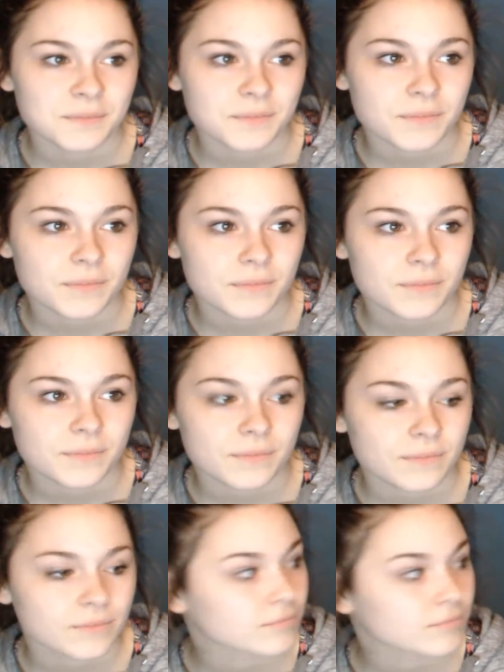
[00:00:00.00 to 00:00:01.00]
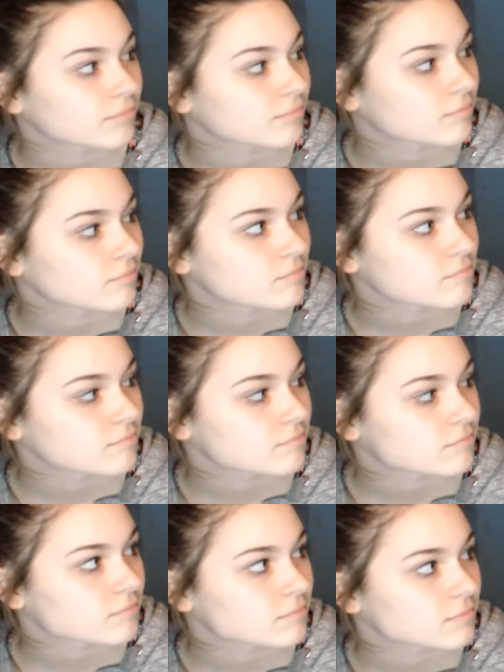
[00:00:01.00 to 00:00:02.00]

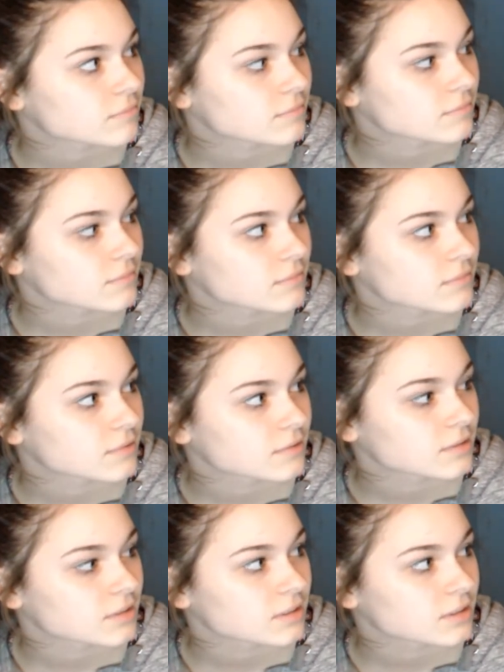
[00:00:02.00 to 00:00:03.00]
(not speaking)